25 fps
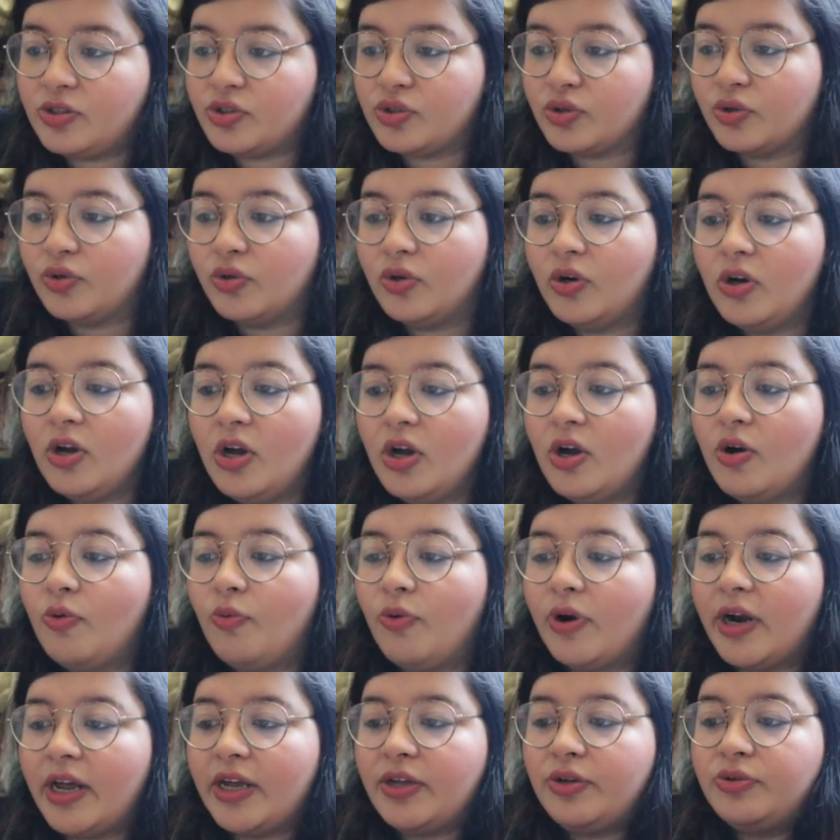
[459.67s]
So
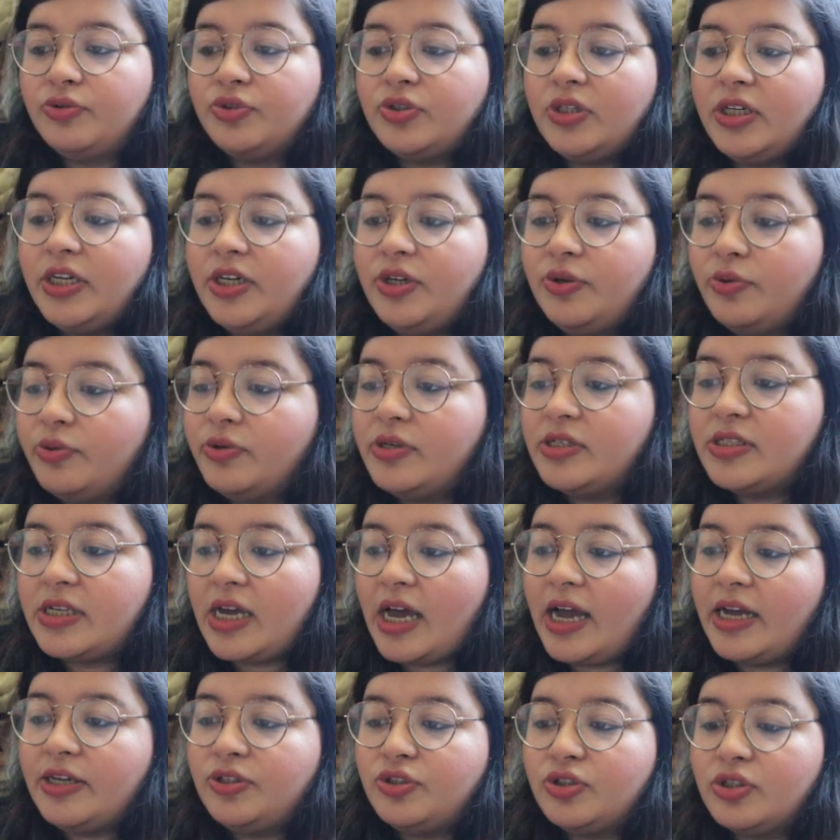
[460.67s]
what I usually do is
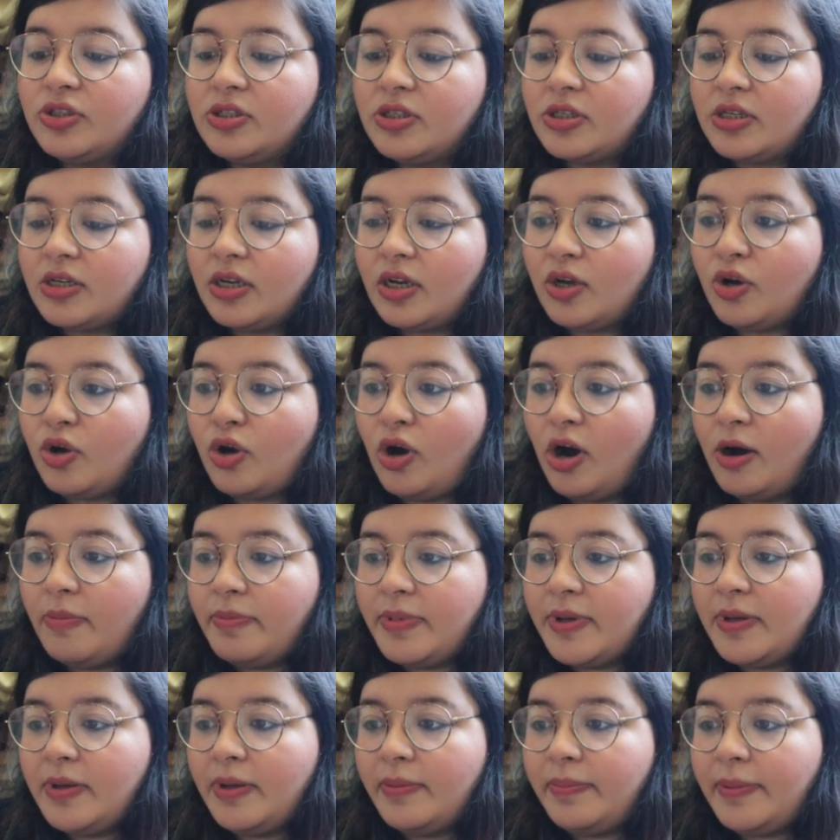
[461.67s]
I just
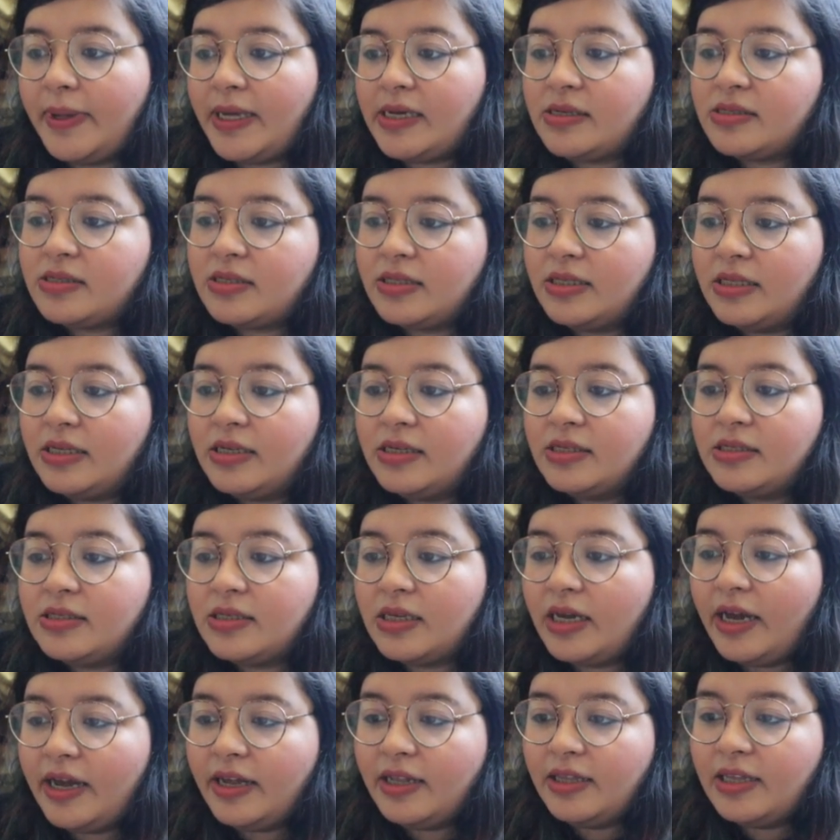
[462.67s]
copy paste
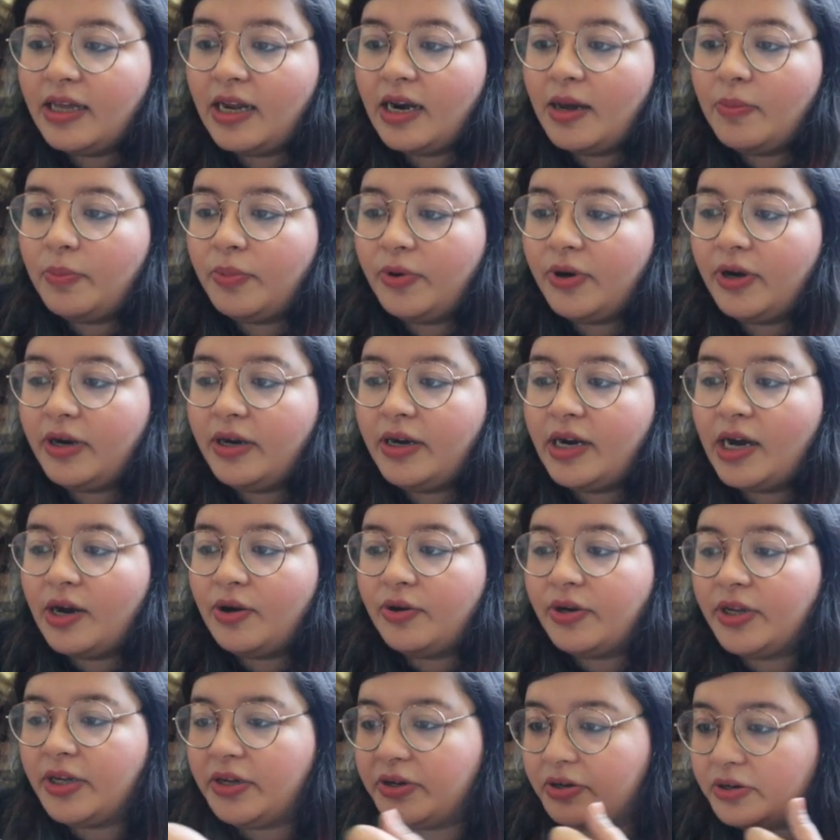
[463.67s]
this and then I put it
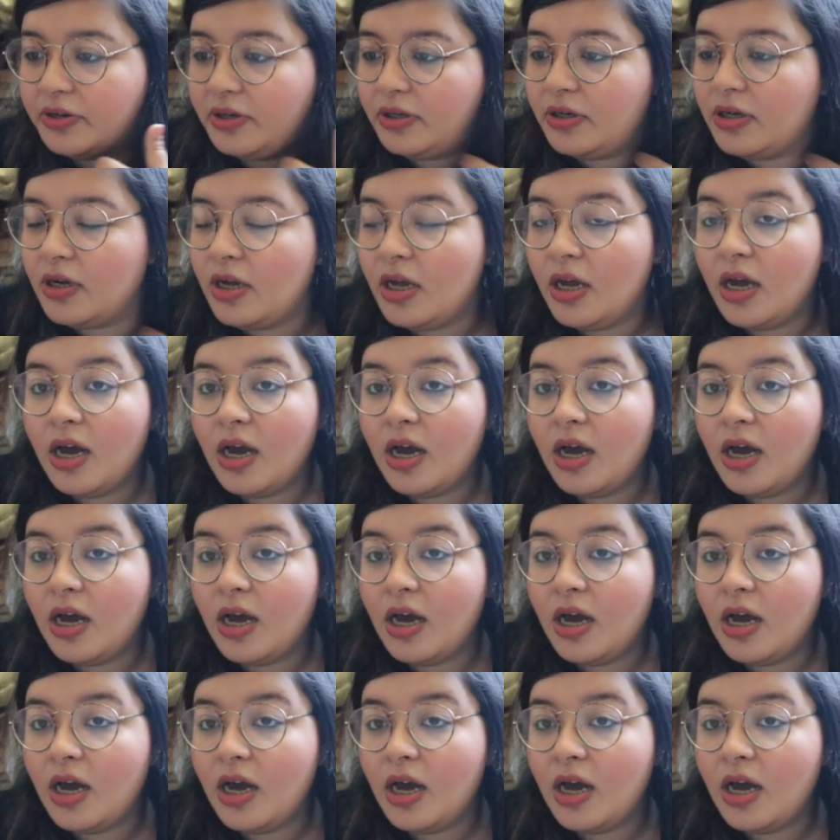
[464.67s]
down here,